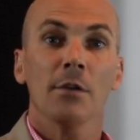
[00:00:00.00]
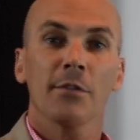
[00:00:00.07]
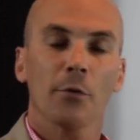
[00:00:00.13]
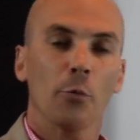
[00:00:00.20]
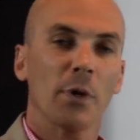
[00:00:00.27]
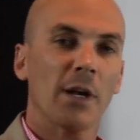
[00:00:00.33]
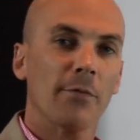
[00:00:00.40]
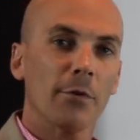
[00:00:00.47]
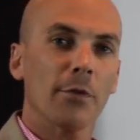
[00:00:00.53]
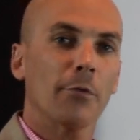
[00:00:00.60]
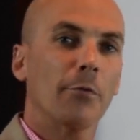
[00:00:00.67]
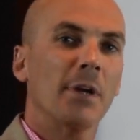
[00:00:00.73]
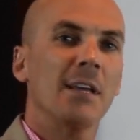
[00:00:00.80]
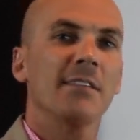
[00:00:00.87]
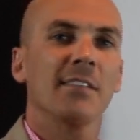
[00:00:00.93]
So whatever
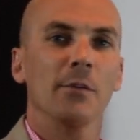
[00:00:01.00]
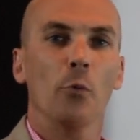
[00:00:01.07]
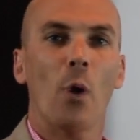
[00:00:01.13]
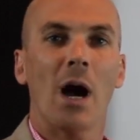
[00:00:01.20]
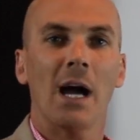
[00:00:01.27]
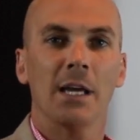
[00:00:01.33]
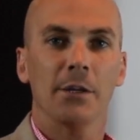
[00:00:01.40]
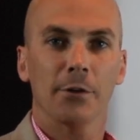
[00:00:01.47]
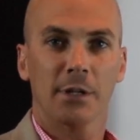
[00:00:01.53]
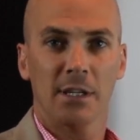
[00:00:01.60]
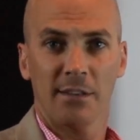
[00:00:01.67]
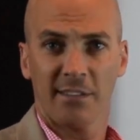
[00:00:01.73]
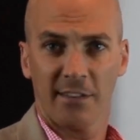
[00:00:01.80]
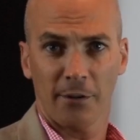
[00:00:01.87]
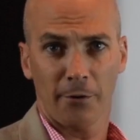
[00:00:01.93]
the reason why you're
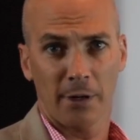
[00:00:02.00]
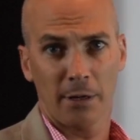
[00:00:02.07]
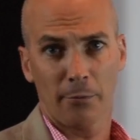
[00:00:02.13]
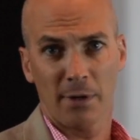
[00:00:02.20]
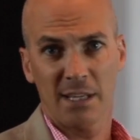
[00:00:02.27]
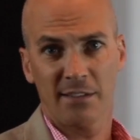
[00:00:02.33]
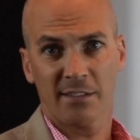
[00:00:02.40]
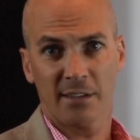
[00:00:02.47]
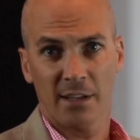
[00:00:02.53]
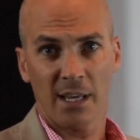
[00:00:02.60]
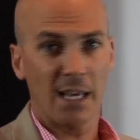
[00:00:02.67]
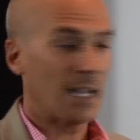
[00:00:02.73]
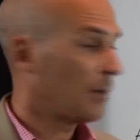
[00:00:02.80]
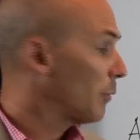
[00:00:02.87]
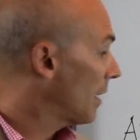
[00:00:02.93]
considering REITs
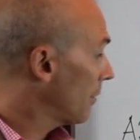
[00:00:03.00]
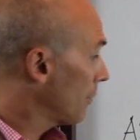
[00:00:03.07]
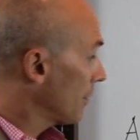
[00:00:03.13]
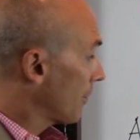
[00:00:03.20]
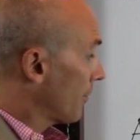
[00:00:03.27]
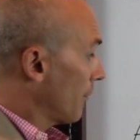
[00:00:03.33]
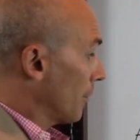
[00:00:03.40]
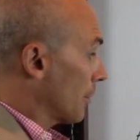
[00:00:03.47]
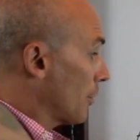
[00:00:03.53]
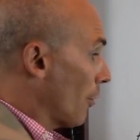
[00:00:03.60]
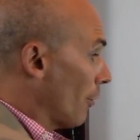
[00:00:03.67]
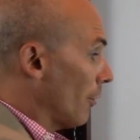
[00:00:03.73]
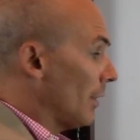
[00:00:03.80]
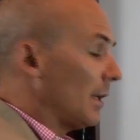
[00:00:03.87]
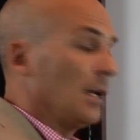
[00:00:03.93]
today, whether it's for
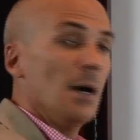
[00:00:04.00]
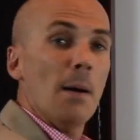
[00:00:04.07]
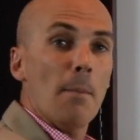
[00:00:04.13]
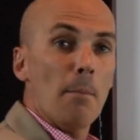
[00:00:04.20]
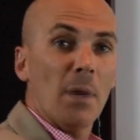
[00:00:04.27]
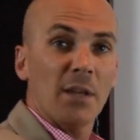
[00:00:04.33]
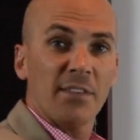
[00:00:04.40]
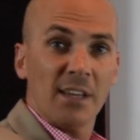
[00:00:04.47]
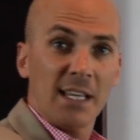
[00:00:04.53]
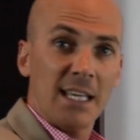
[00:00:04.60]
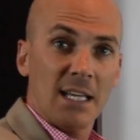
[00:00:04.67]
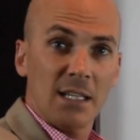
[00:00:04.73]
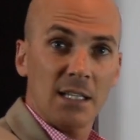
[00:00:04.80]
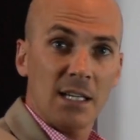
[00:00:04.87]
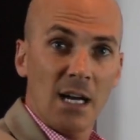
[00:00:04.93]
current
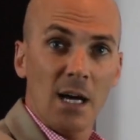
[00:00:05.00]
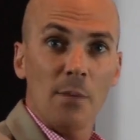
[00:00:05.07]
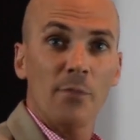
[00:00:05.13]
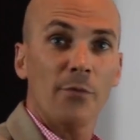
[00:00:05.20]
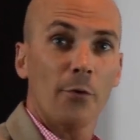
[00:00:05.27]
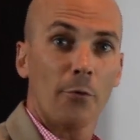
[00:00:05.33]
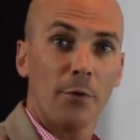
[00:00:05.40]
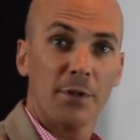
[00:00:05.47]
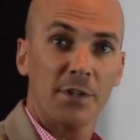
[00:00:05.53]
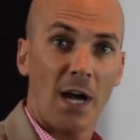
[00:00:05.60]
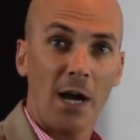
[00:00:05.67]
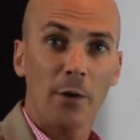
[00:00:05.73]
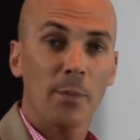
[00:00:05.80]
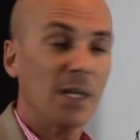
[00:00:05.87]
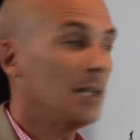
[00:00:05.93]
monthly income for
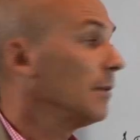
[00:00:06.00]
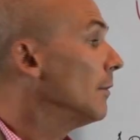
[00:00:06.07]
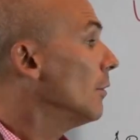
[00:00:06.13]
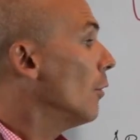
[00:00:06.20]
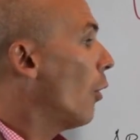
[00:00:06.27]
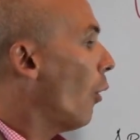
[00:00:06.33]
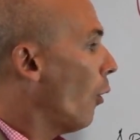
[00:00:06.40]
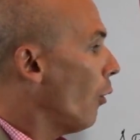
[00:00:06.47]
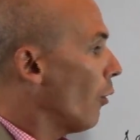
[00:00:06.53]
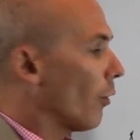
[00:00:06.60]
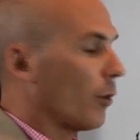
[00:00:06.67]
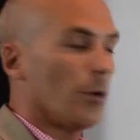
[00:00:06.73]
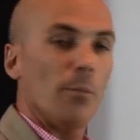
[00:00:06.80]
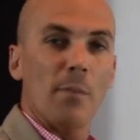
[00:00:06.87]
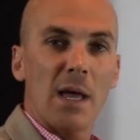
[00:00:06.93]
retirement,
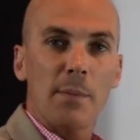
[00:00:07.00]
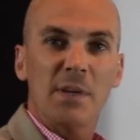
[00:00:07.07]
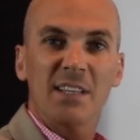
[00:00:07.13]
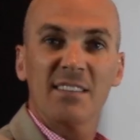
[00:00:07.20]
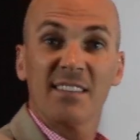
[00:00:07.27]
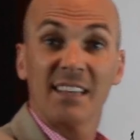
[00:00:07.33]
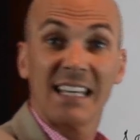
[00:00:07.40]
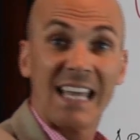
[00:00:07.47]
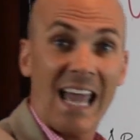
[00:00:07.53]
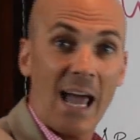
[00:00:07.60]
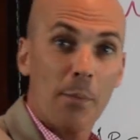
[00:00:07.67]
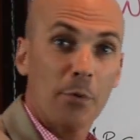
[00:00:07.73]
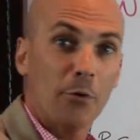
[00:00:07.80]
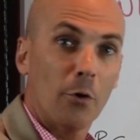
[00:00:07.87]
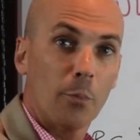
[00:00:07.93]
or maybe it's the
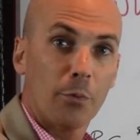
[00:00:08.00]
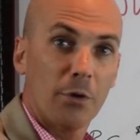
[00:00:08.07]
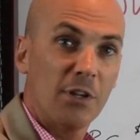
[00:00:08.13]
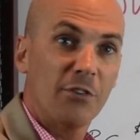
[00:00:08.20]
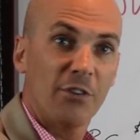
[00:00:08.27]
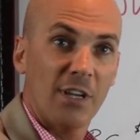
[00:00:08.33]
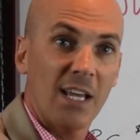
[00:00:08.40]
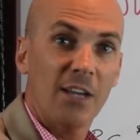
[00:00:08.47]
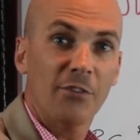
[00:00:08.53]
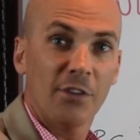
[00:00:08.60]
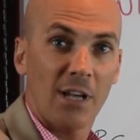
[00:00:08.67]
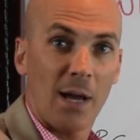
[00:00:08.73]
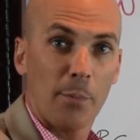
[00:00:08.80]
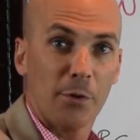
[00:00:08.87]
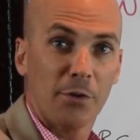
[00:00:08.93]
capital appreciation
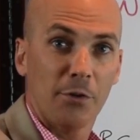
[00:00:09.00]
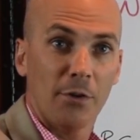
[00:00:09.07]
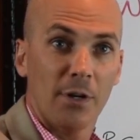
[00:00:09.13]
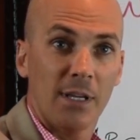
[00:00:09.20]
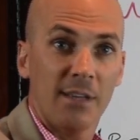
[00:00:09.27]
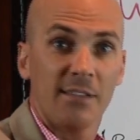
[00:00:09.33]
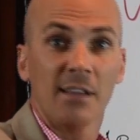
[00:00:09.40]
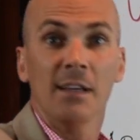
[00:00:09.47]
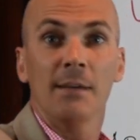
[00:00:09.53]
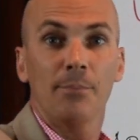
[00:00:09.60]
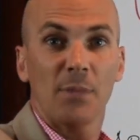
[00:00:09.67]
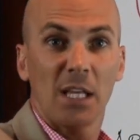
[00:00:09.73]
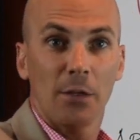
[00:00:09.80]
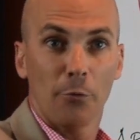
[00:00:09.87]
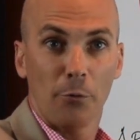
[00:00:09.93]
opportunities
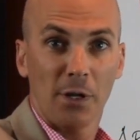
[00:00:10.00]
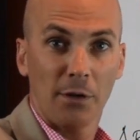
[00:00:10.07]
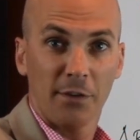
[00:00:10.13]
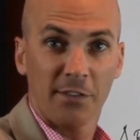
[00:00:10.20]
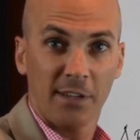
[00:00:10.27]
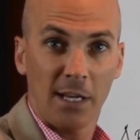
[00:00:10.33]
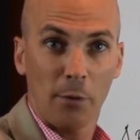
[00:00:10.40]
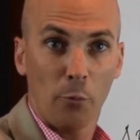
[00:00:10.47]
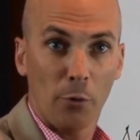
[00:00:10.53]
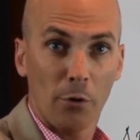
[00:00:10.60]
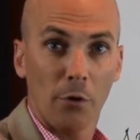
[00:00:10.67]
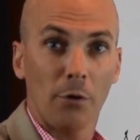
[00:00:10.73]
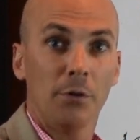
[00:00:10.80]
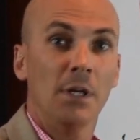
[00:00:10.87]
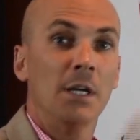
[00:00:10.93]
in the real estate
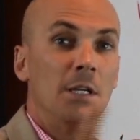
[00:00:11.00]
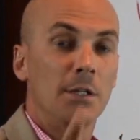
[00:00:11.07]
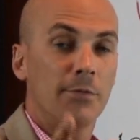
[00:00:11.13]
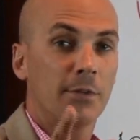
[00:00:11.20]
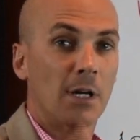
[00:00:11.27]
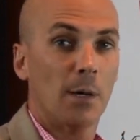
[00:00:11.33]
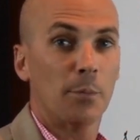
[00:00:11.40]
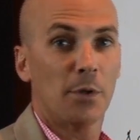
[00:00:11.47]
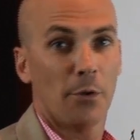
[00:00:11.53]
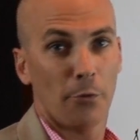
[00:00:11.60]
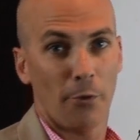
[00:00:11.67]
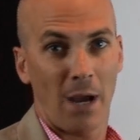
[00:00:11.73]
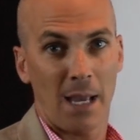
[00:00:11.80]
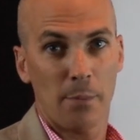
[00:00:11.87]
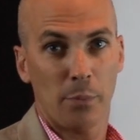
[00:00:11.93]
world, you've come to
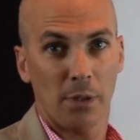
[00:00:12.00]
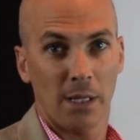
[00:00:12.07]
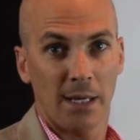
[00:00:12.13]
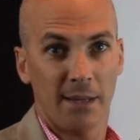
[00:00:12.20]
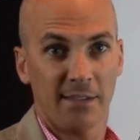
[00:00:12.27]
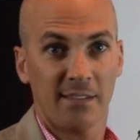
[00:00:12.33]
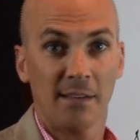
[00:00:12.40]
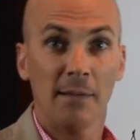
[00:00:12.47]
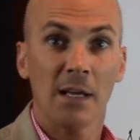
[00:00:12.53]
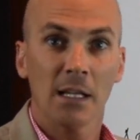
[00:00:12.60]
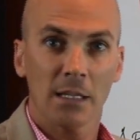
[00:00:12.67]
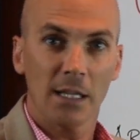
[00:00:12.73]
the right place.